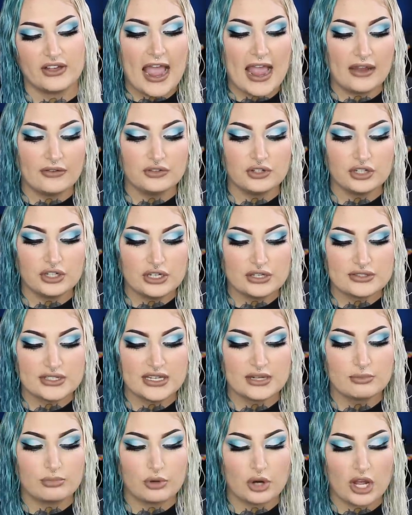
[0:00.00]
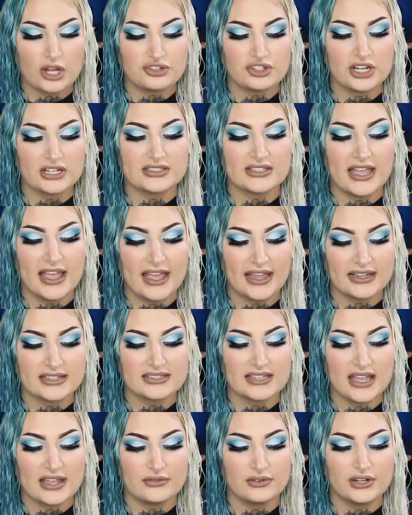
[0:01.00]
After using Project
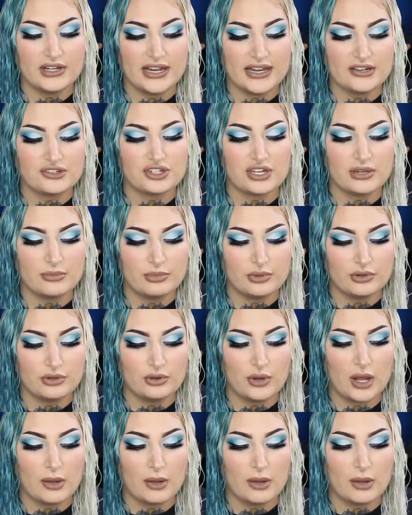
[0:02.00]
X Everyday Shampoo,